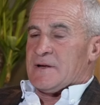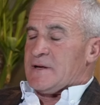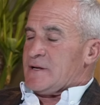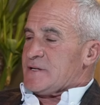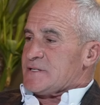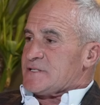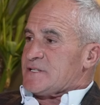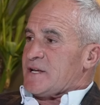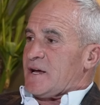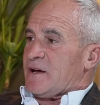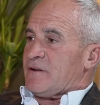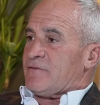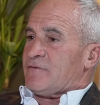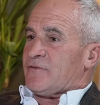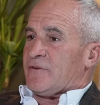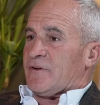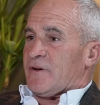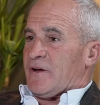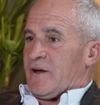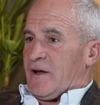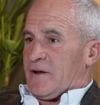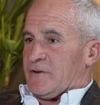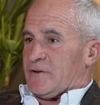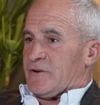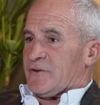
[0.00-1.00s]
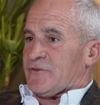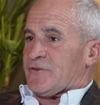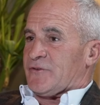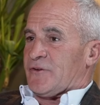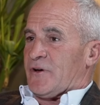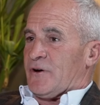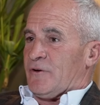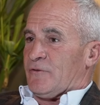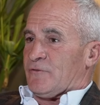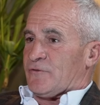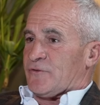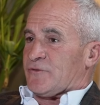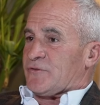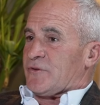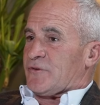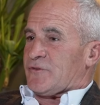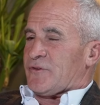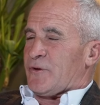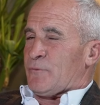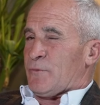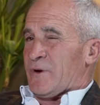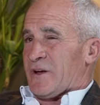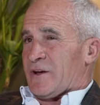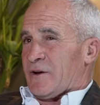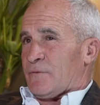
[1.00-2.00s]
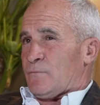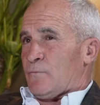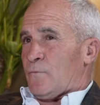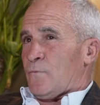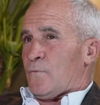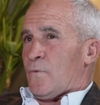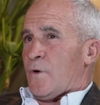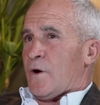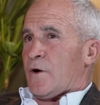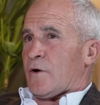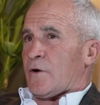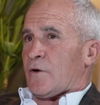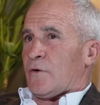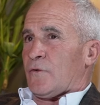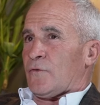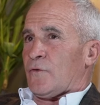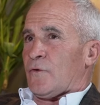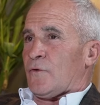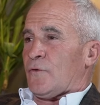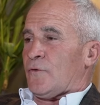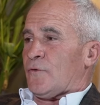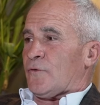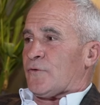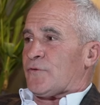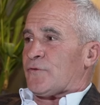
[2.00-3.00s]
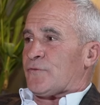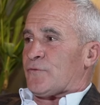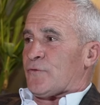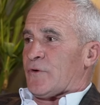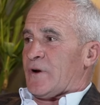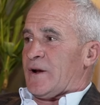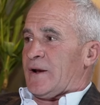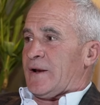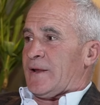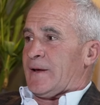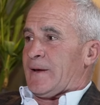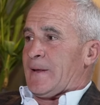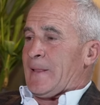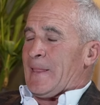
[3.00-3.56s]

safe and ourselves, so we can work on the horse freely.